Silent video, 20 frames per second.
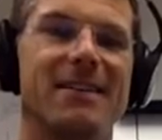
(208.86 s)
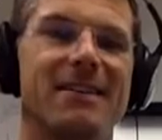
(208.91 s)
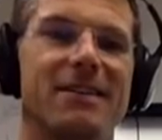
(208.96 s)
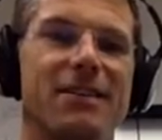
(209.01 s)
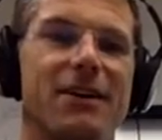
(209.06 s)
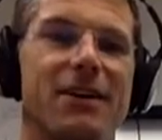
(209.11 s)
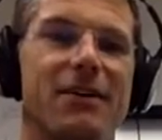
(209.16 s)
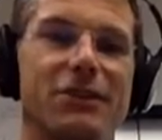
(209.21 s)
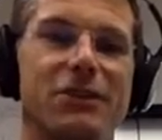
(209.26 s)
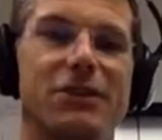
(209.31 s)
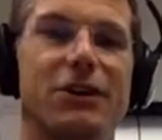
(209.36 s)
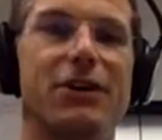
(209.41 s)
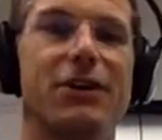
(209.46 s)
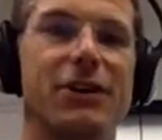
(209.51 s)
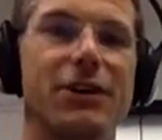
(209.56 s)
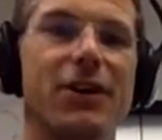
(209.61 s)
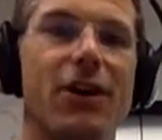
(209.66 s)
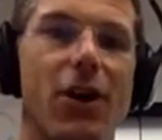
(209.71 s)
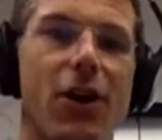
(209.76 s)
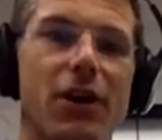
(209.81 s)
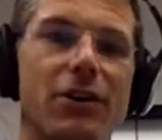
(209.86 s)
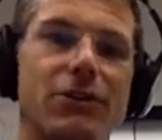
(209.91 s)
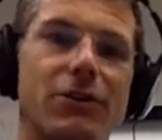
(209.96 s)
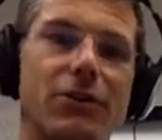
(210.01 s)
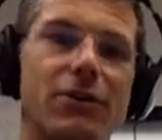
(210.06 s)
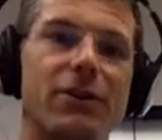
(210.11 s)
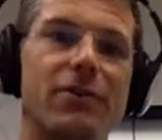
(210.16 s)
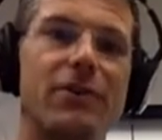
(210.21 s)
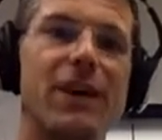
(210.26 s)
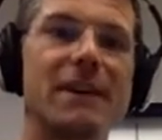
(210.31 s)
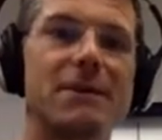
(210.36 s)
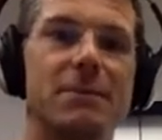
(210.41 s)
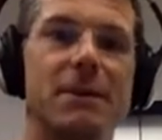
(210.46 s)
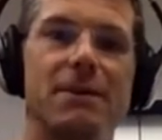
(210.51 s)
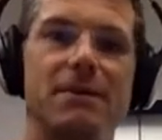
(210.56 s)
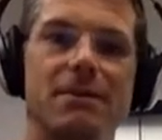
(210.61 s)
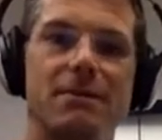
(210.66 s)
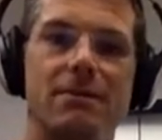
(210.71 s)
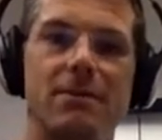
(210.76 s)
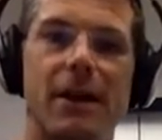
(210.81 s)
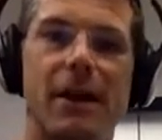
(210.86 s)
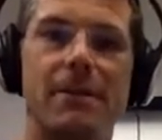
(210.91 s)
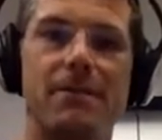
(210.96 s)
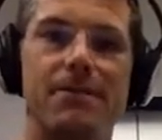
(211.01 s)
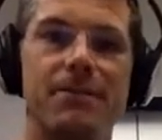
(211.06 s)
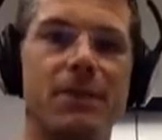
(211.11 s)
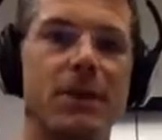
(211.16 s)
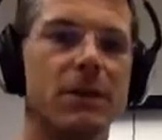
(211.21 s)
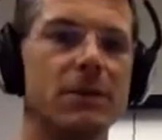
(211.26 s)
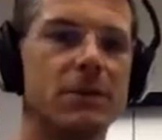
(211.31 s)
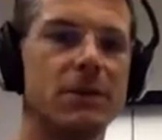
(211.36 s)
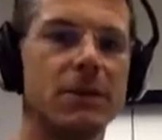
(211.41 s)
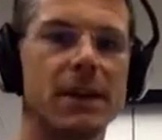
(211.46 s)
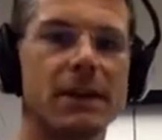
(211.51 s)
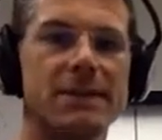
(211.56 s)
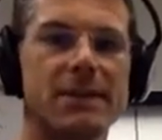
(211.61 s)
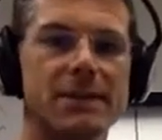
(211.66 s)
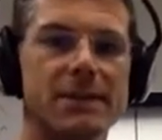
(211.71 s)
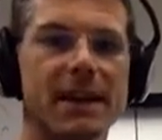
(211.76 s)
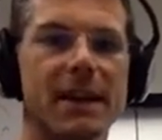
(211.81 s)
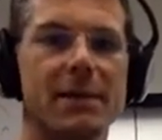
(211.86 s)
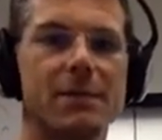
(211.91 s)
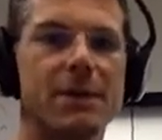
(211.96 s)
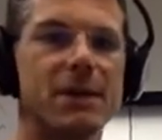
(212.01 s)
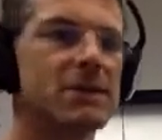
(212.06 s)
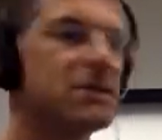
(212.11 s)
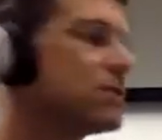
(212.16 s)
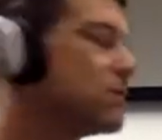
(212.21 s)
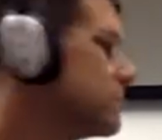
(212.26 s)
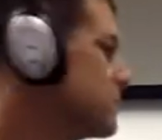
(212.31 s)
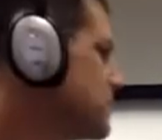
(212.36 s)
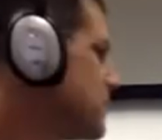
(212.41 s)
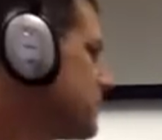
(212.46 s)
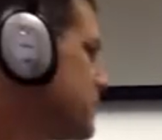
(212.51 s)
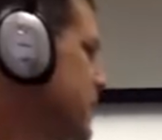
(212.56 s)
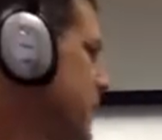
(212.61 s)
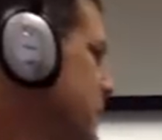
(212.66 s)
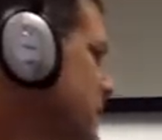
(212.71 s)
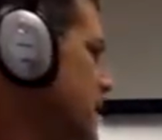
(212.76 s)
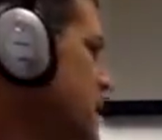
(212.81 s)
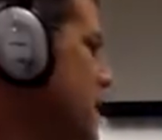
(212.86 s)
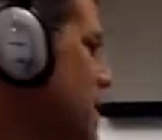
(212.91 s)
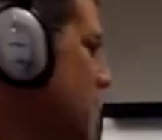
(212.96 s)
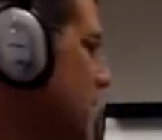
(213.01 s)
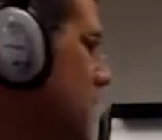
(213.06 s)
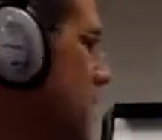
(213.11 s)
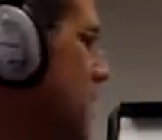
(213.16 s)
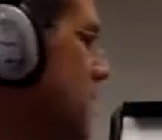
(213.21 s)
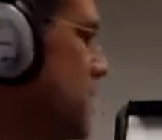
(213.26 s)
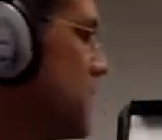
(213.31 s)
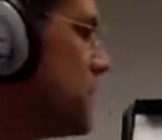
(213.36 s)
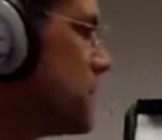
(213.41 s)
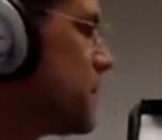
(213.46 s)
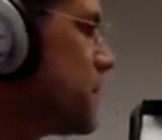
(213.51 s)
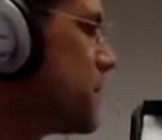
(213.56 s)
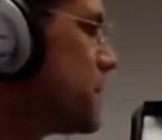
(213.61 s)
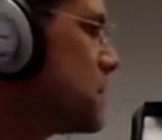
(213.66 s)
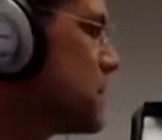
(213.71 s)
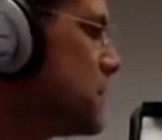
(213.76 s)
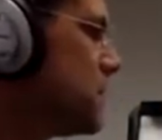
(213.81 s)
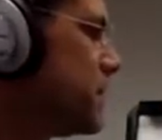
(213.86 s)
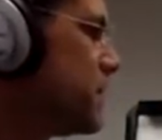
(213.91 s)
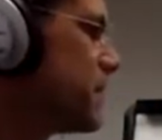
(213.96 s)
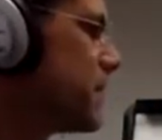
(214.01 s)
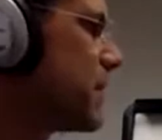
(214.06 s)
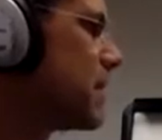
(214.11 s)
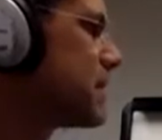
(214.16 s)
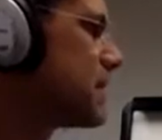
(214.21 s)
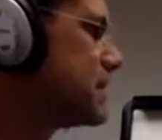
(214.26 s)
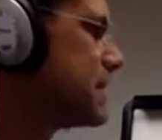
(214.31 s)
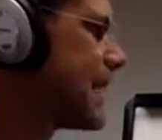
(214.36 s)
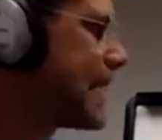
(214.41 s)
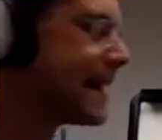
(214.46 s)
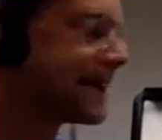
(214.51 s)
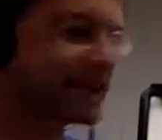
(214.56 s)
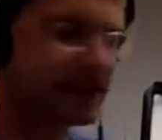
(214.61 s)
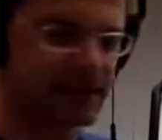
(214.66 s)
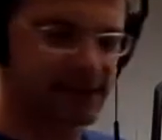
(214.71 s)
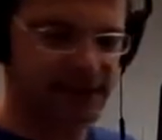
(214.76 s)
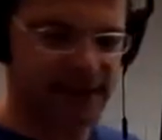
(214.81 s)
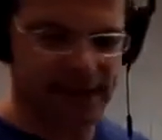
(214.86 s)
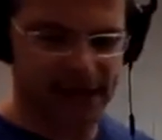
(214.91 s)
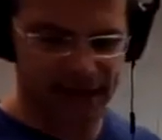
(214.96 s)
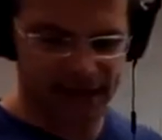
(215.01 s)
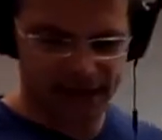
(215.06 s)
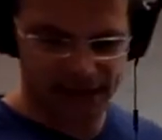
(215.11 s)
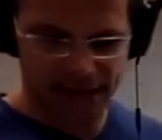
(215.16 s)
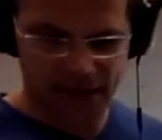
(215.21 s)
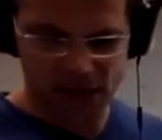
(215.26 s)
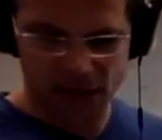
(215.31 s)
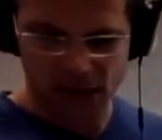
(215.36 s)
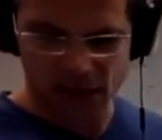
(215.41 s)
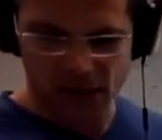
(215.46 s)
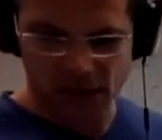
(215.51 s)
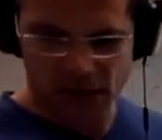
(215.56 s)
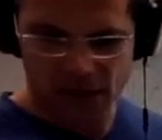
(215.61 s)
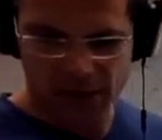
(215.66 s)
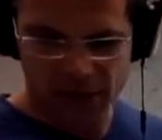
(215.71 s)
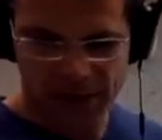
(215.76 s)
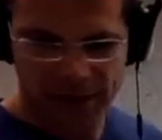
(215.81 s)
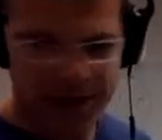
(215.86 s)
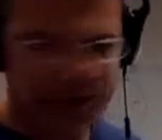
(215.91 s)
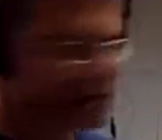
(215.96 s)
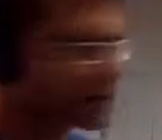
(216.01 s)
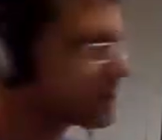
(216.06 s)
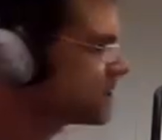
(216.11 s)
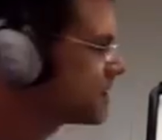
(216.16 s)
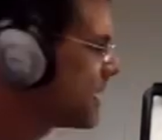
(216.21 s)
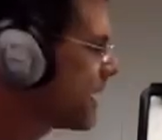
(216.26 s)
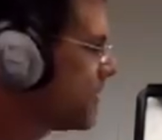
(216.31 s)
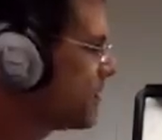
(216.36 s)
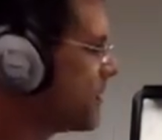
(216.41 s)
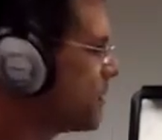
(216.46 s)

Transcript: a return on your investment, right? So that's the second piece. So defining is first figuring out the tasks, the second are the metrics, and then